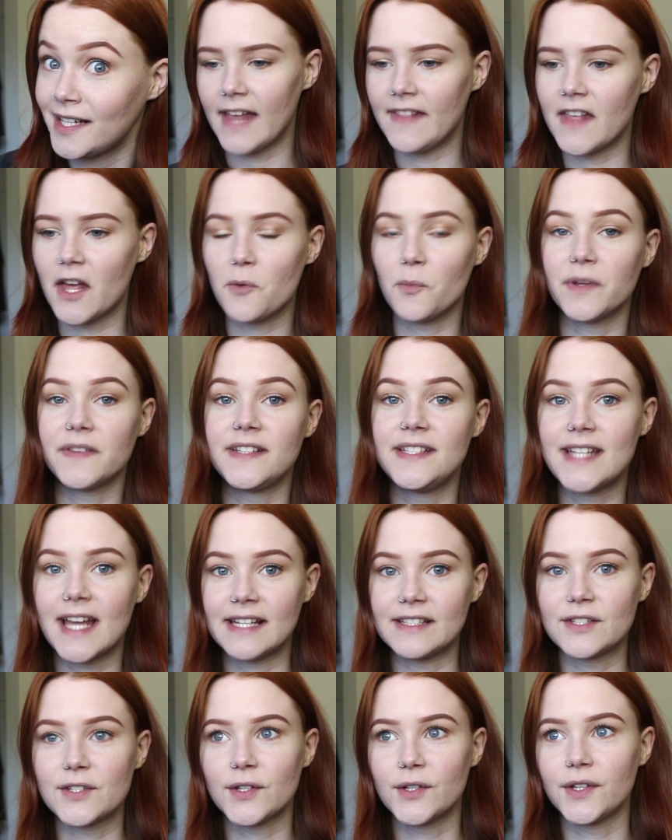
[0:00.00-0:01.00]
And then with
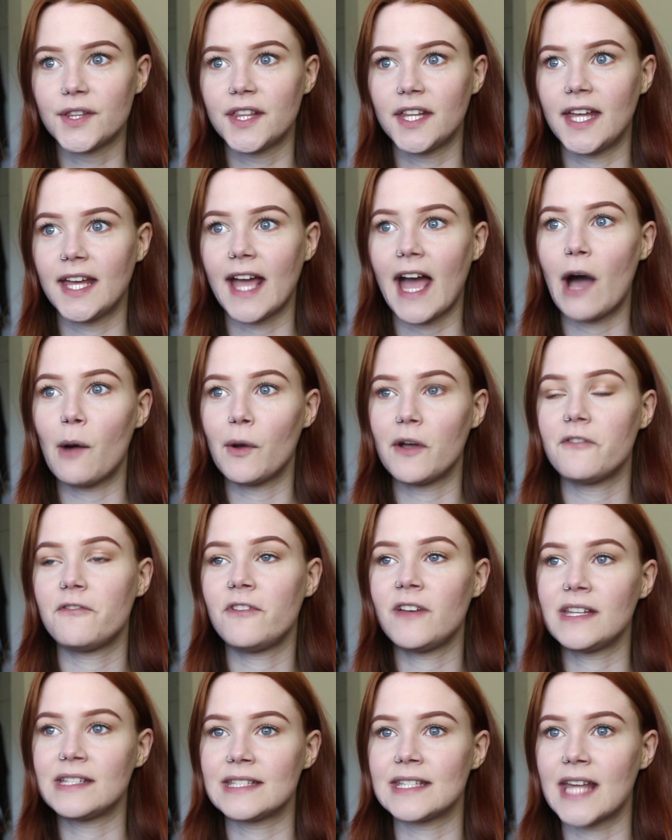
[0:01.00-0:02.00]
dental thing, how I
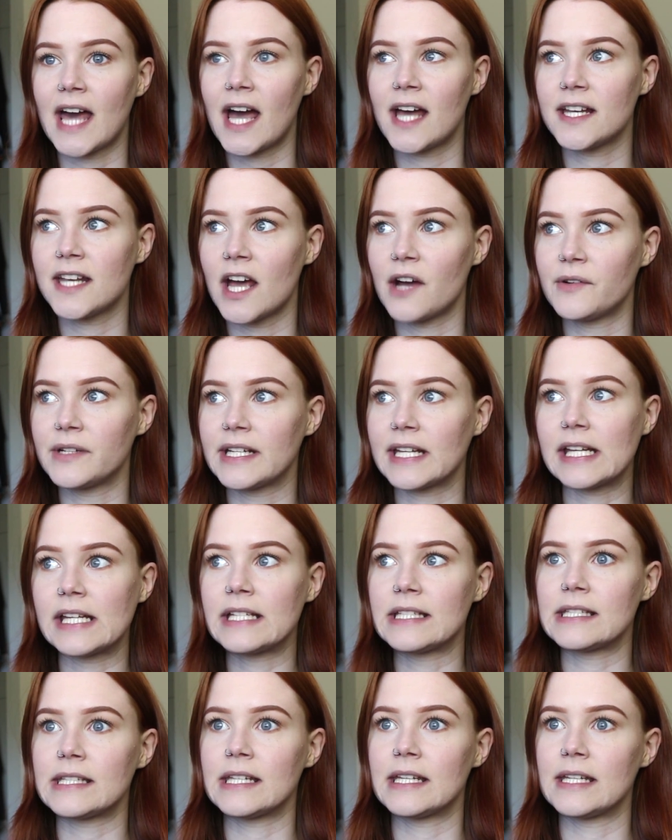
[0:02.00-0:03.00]
face that
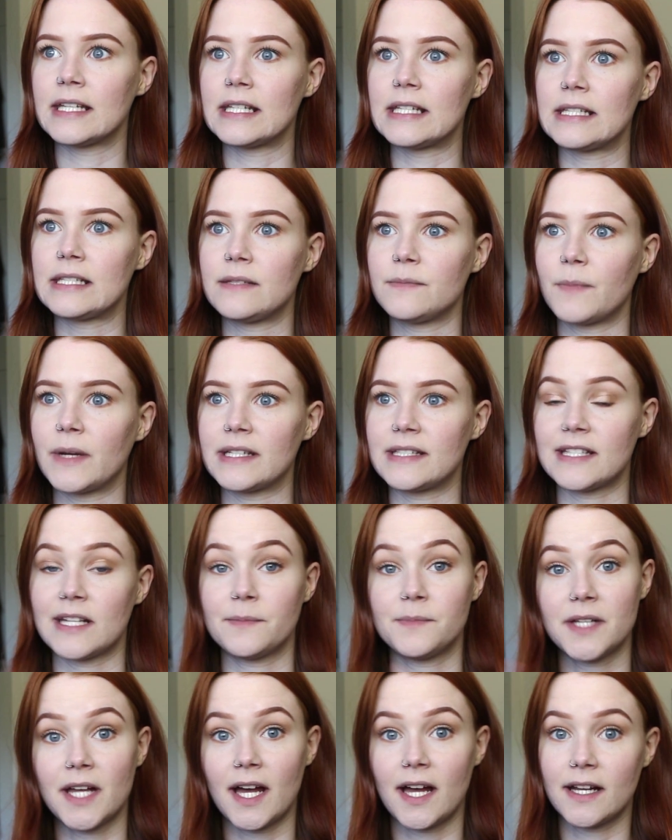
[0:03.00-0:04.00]
nowadays is my
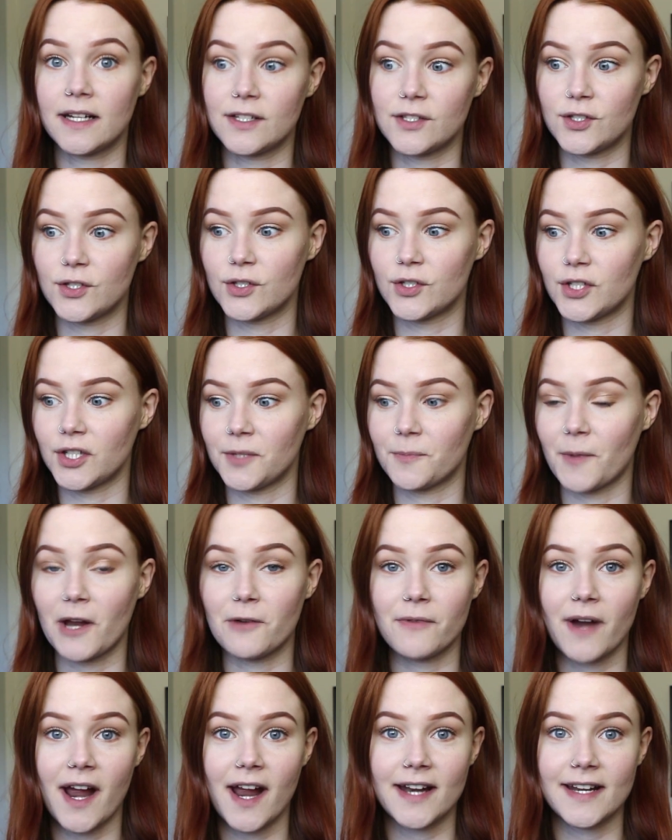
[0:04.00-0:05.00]
stepdad is usually my
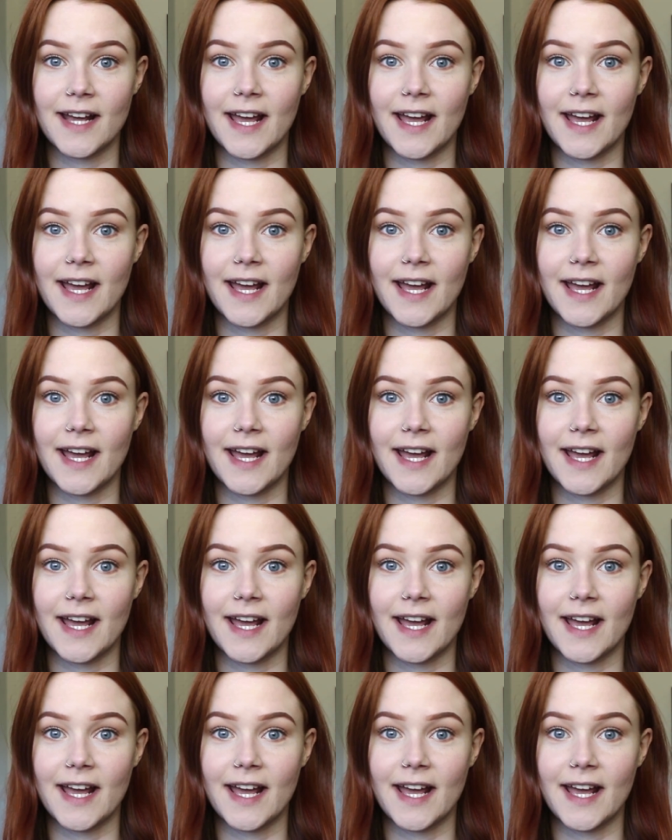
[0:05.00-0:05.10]
ride.